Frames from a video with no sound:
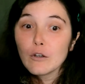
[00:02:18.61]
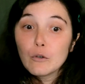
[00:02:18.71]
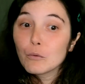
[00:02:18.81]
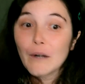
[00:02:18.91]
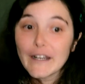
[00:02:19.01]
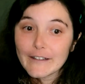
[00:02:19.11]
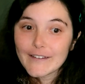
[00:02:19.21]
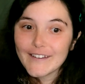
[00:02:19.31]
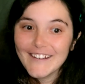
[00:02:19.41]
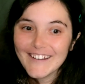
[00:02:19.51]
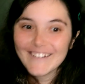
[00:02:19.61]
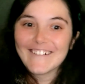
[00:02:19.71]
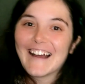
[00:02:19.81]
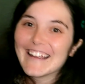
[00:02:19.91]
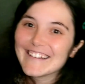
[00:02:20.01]
Great,
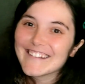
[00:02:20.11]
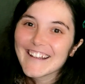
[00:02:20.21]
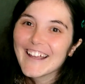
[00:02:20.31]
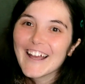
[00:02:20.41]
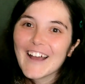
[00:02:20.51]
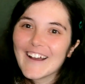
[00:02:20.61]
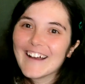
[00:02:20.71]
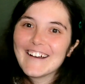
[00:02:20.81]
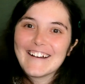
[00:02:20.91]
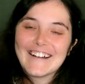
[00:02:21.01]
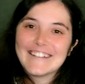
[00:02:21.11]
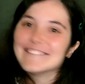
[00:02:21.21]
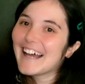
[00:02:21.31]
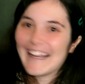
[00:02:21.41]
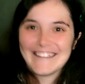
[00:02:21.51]
right?
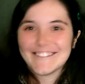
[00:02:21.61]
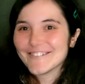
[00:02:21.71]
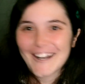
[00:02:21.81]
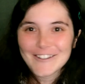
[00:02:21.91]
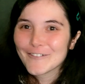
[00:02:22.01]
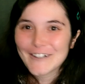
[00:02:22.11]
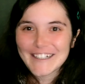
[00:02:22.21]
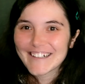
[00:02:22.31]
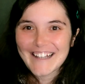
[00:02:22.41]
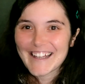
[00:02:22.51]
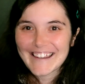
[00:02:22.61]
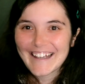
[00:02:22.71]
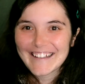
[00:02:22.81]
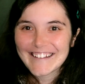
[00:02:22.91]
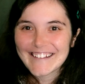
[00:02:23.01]
I do not work like
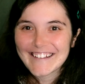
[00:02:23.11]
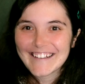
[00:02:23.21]
that.